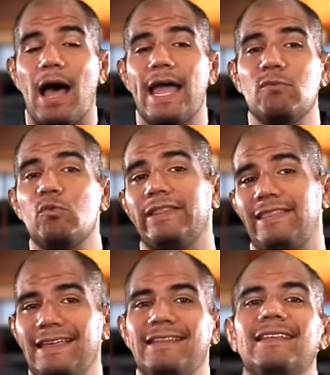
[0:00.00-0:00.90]
buying
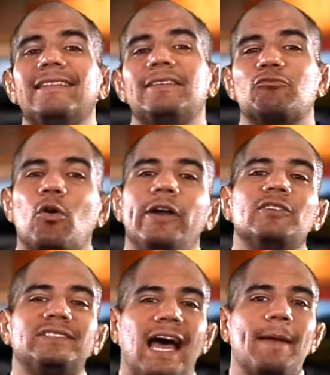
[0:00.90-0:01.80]
within the
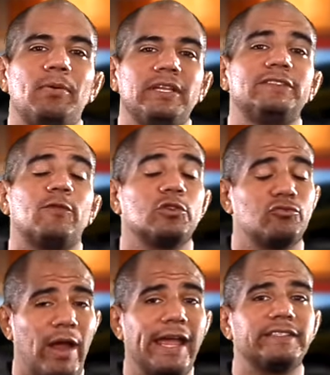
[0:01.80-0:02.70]
Royal Thai Police
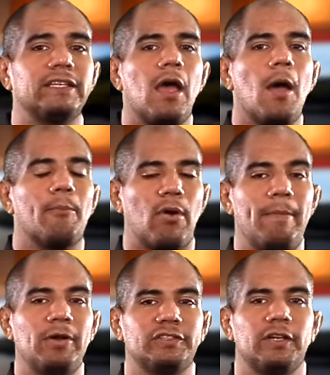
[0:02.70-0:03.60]
Force ranks,
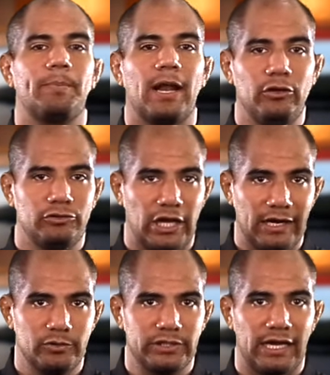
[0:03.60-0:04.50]
Prime Minister Prayut
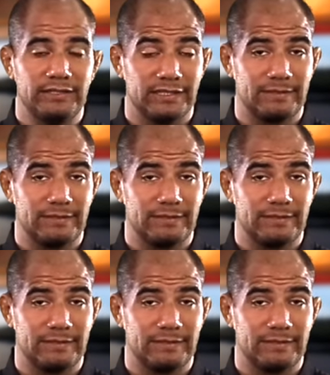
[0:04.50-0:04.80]
chan o is